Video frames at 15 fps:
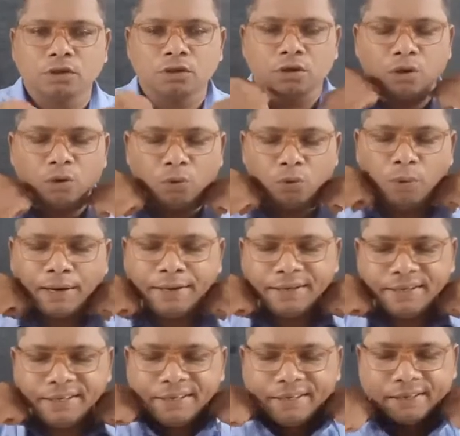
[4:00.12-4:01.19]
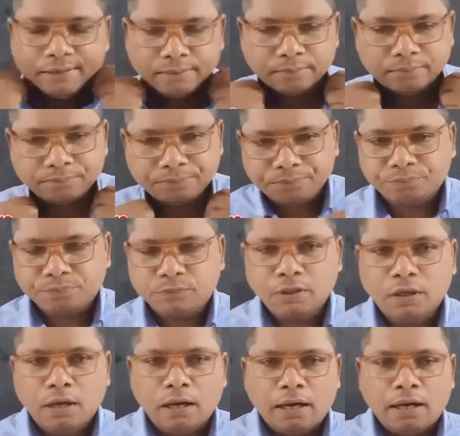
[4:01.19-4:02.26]
One day,
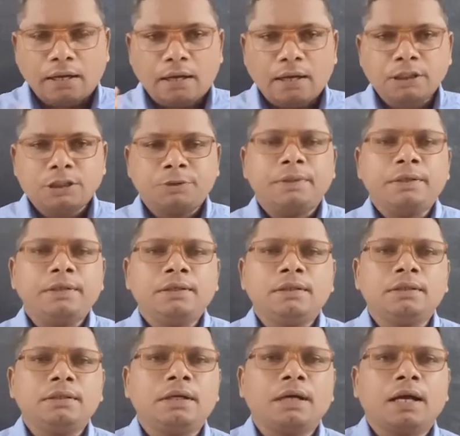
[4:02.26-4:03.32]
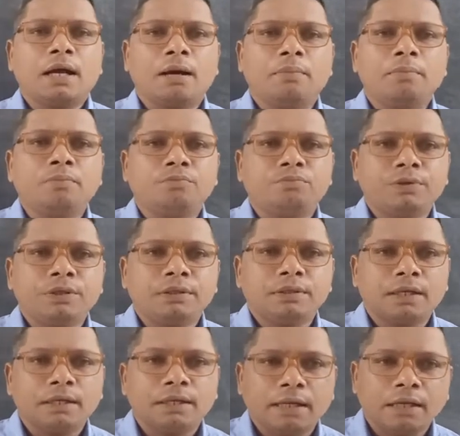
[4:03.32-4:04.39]
her husband come with
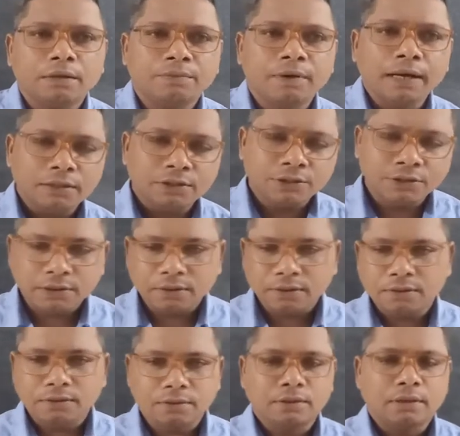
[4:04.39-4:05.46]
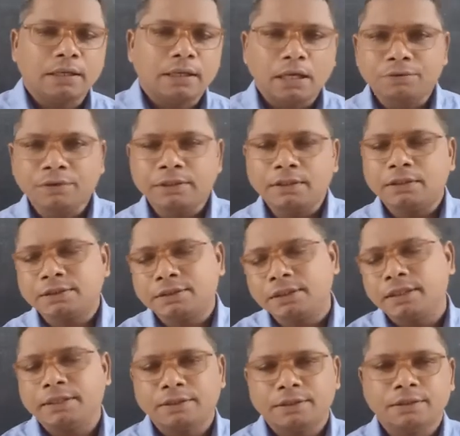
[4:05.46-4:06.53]
an invitation
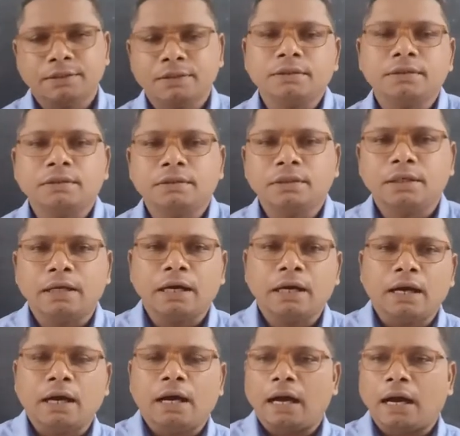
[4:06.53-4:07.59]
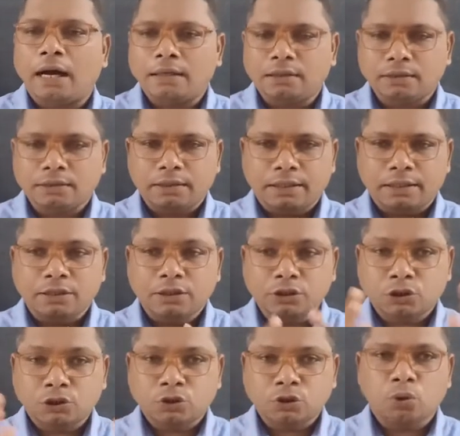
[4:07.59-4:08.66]
letter, and he
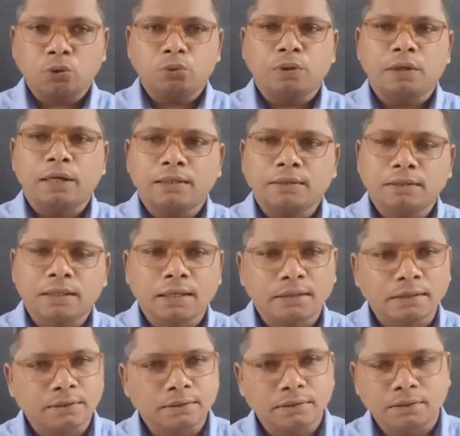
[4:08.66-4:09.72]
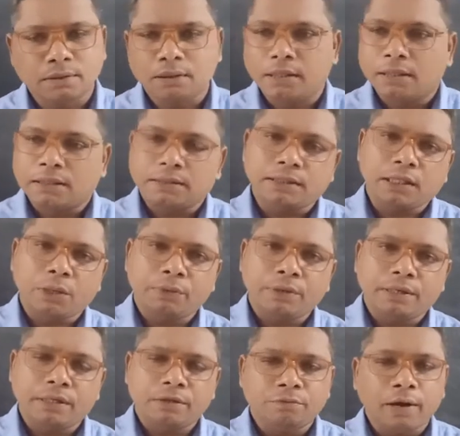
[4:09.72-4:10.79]
saw to her that they were
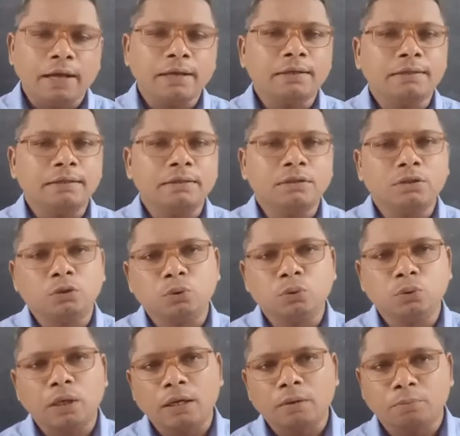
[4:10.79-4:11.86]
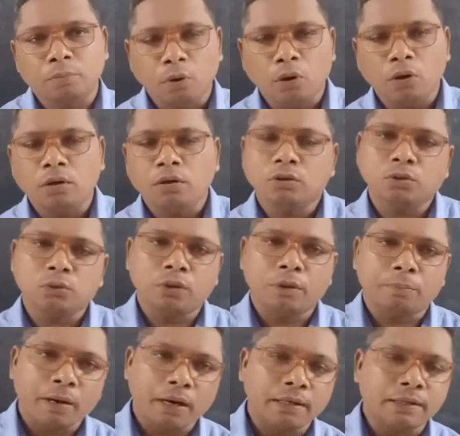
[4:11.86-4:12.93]
invited to a ball, to a
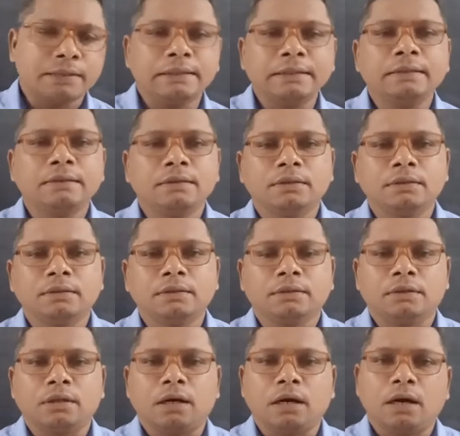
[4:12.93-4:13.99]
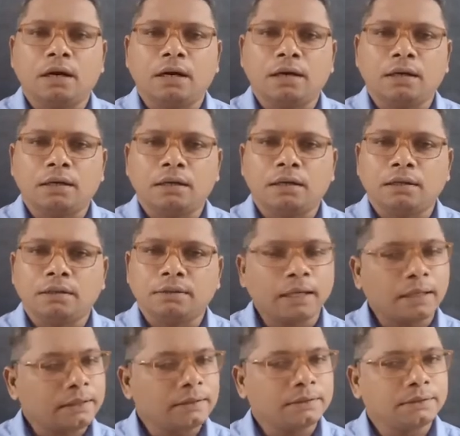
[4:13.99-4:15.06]
party
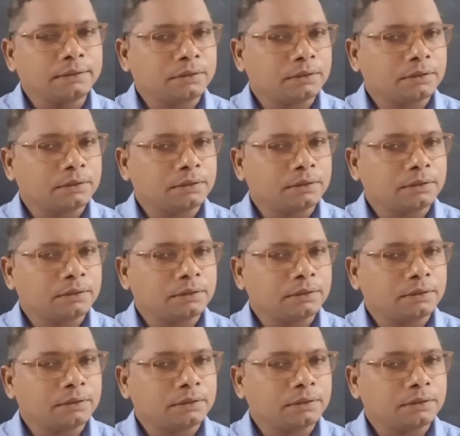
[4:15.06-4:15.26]
that is,